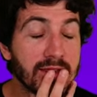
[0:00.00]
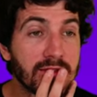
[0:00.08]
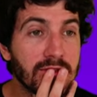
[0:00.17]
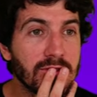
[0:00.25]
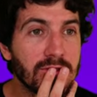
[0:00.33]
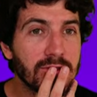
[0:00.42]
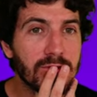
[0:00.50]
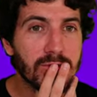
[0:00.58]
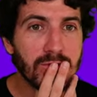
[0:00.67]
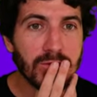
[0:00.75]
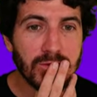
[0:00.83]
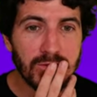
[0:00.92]

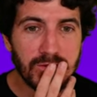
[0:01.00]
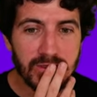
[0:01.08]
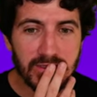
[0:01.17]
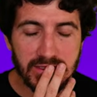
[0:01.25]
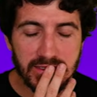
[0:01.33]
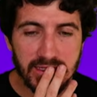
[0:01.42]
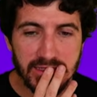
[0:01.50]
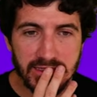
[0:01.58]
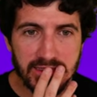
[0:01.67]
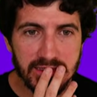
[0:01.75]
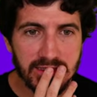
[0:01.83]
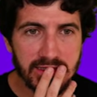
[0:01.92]
so
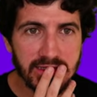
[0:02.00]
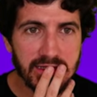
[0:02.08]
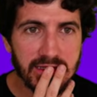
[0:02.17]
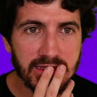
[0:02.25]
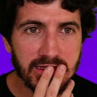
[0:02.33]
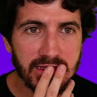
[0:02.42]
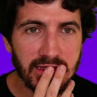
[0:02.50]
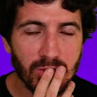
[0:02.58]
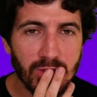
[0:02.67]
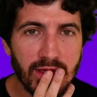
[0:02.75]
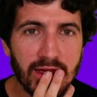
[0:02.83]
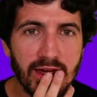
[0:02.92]
this is it. Like
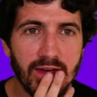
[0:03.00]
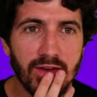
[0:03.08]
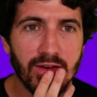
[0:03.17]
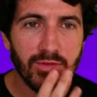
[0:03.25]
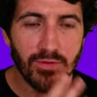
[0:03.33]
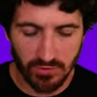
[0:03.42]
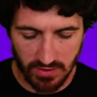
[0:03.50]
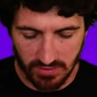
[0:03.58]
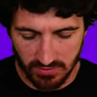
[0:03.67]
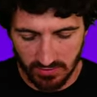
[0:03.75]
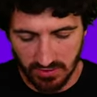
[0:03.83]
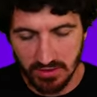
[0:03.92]
we have, okay,
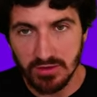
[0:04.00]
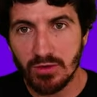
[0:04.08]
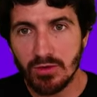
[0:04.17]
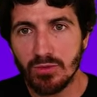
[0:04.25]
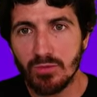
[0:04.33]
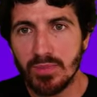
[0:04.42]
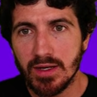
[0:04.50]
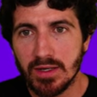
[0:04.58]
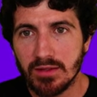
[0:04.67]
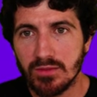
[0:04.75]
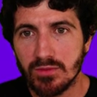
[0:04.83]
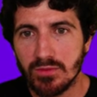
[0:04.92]
so let's go
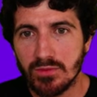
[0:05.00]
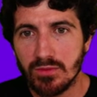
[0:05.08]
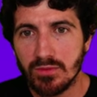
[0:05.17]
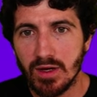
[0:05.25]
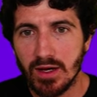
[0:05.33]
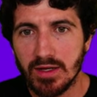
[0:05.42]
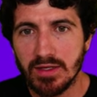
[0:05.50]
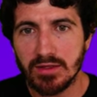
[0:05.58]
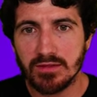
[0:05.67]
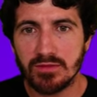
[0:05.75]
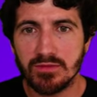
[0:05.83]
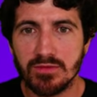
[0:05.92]
back to
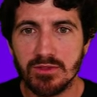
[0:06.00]
Hugging